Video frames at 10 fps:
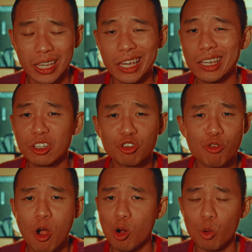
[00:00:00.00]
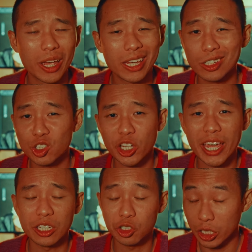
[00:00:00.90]
It can grow, it can
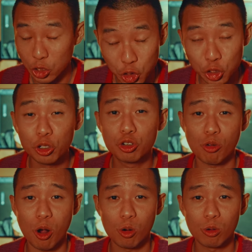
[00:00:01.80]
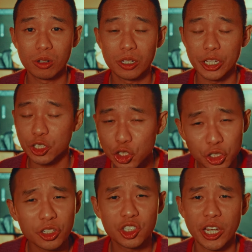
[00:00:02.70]
change, it should grow, it
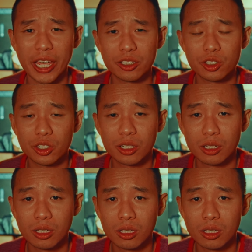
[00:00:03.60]
should change.